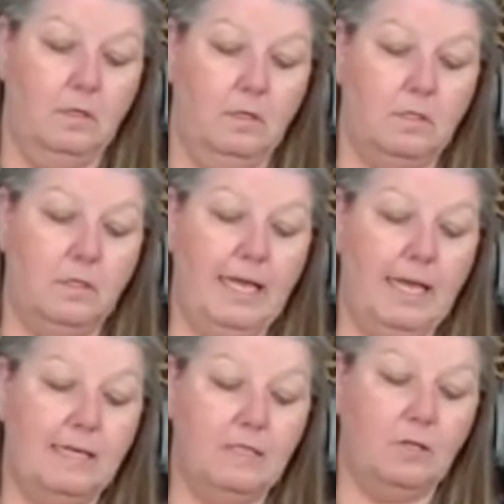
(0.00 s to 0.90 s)
So he
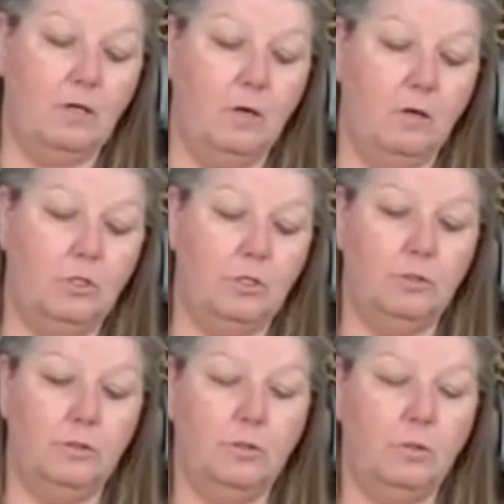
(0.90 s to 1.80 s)
has to go
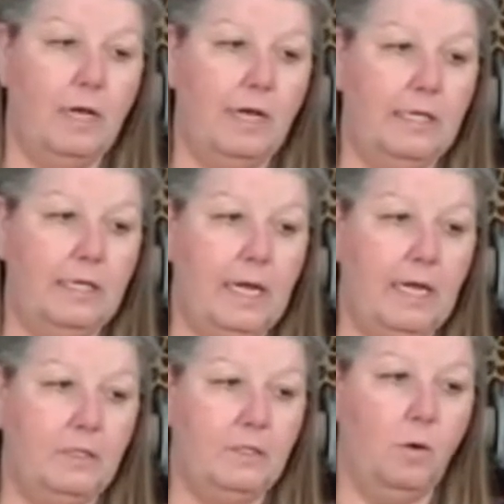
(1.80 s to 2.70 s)
to
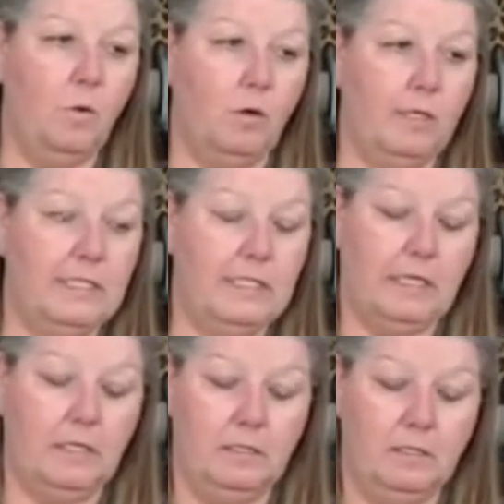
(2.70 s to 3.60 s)
Indiana to
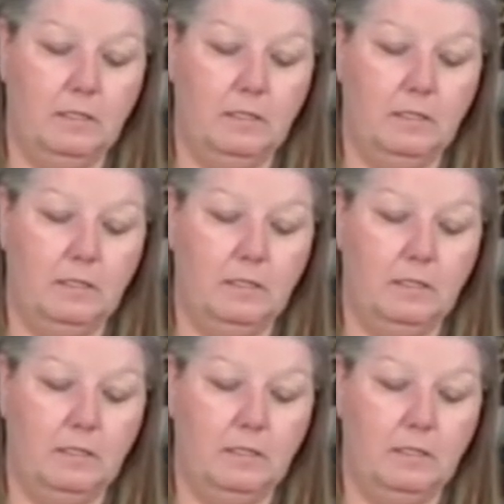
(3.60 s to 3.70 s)
quarantine